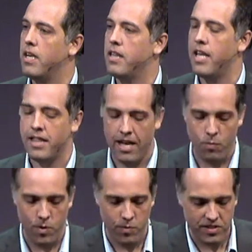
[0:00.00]
that, that
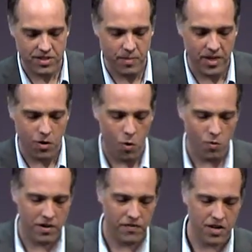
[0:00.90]
when we see something
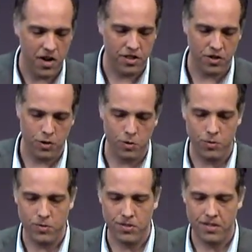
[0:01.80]
horrific on the
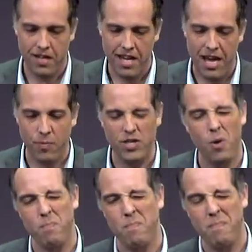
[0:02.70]
news and we
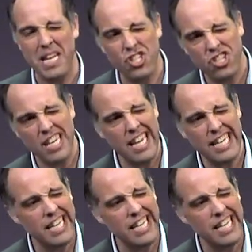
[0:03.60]
don't mention it,